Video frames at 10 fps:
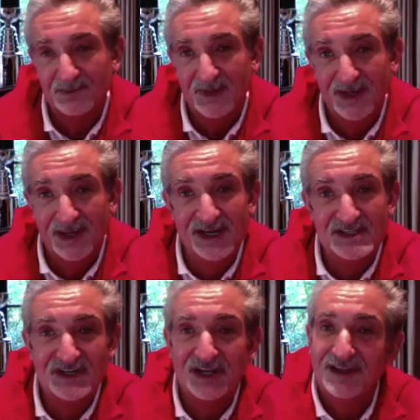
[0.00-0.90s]

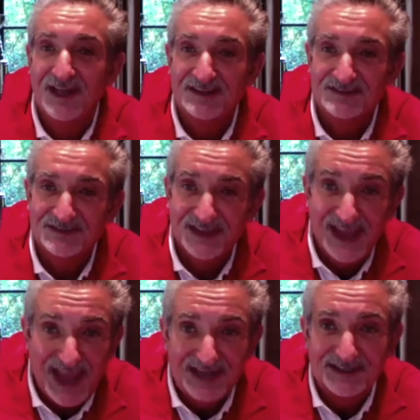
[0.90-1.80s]
NHL has
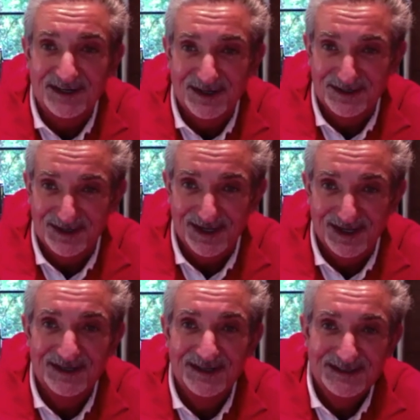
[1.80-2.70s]
Canada to